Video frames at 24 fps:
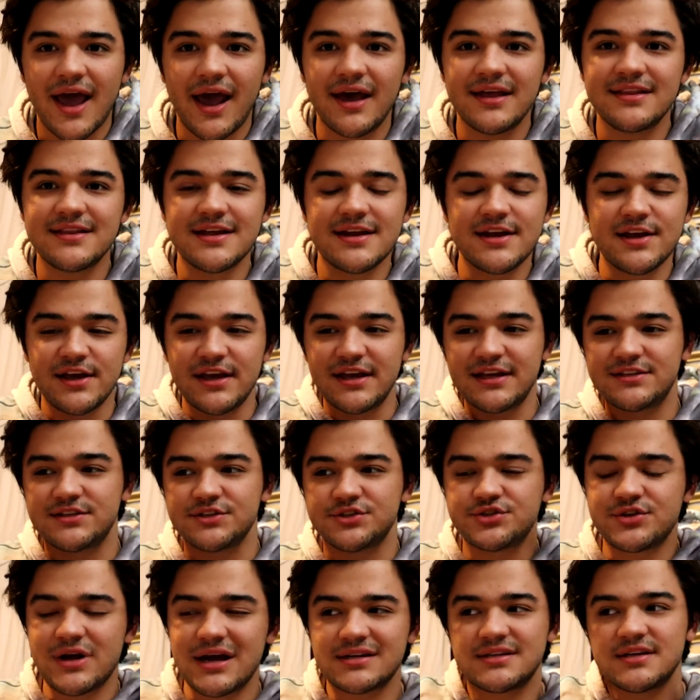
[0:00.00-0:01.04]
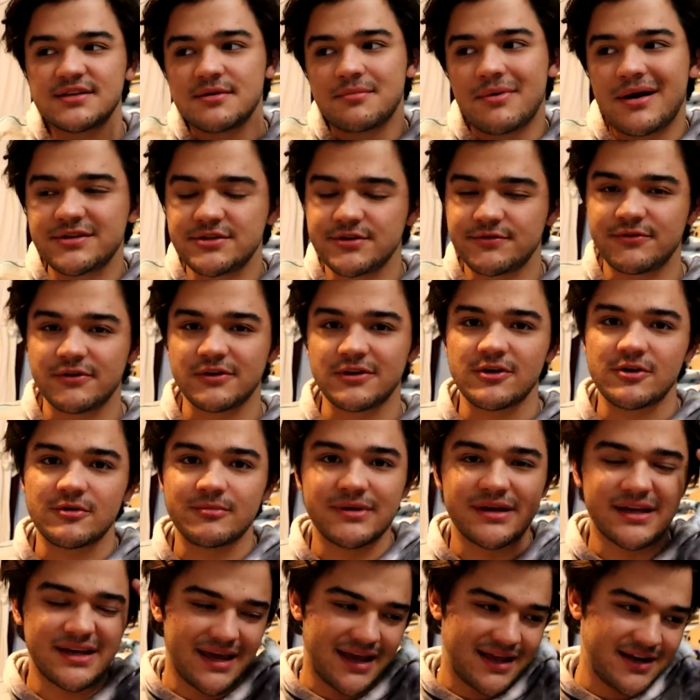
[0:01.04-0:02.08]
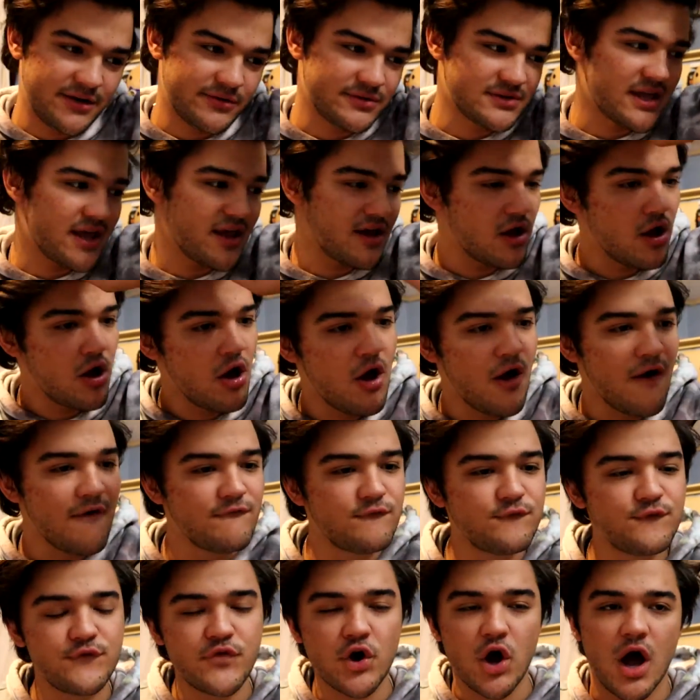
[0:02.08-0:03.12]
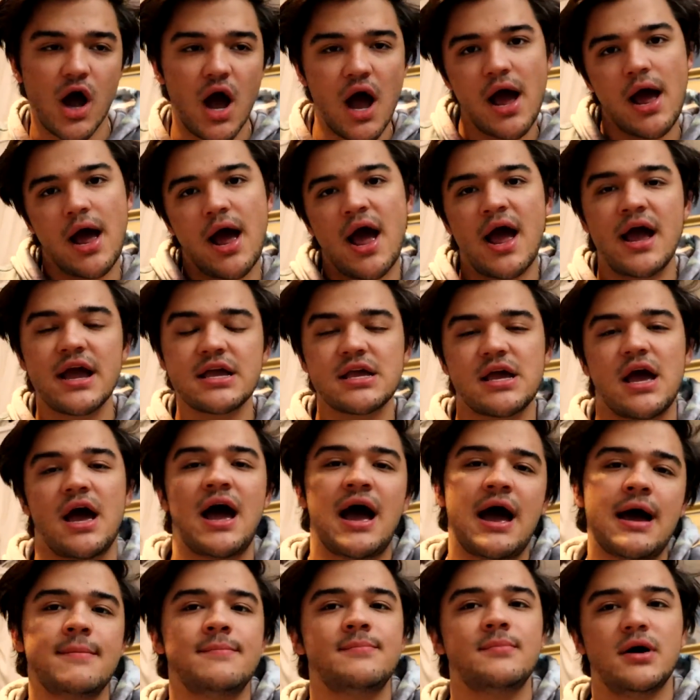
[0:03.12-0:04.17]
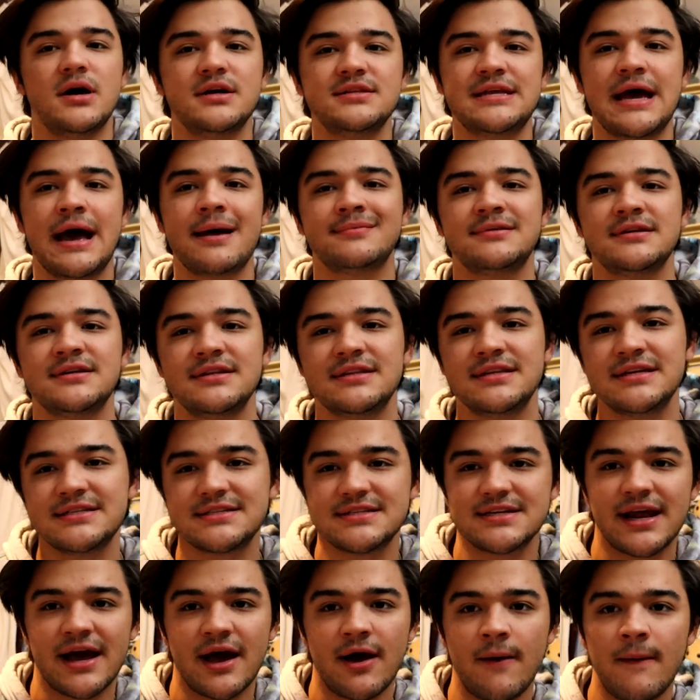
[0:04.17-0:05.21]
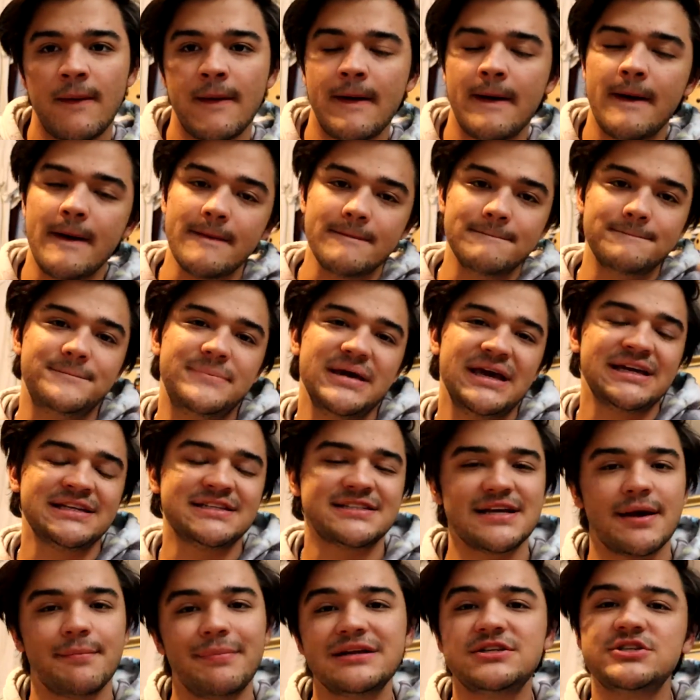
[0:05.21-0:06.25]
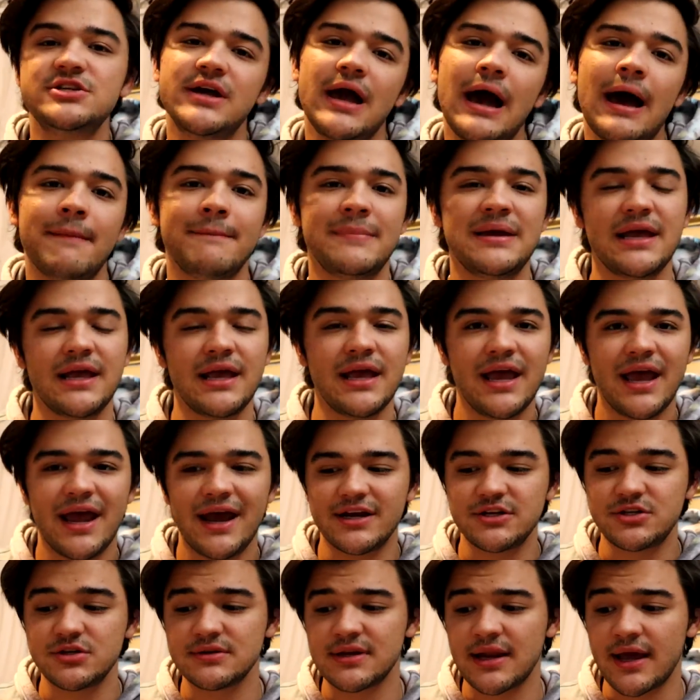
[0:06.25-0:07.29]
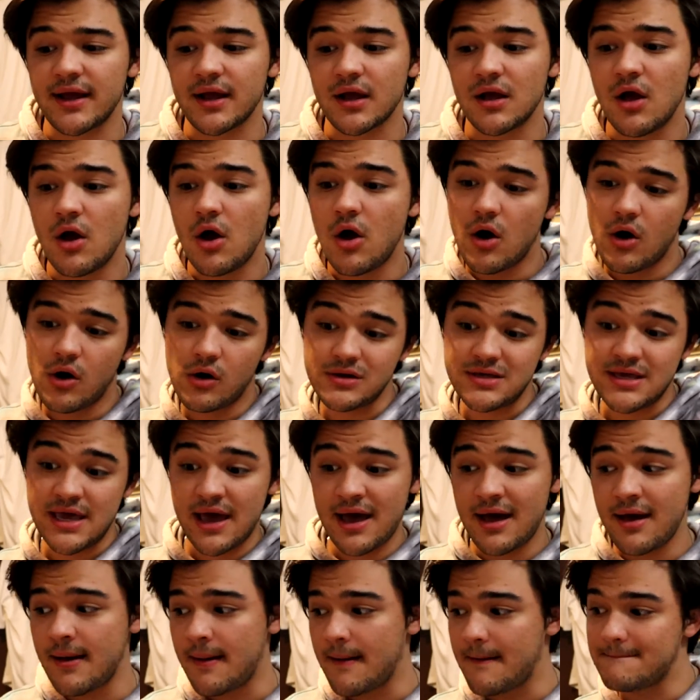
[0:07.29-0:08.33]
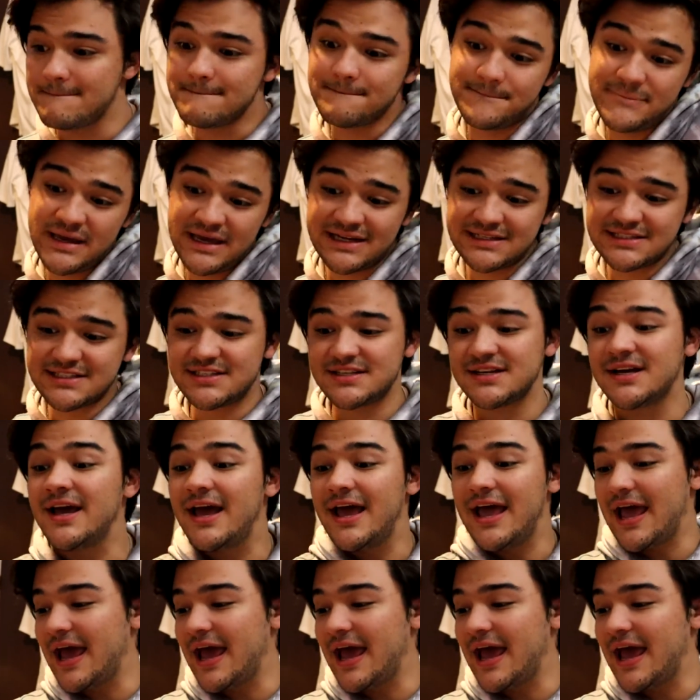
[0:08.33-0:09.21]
And then it distracted the monster for a little bit. And he was like, oh fuck, I'm adapted to this now. Bitch, I bet you got me. And she was like, oh yeah, bitch.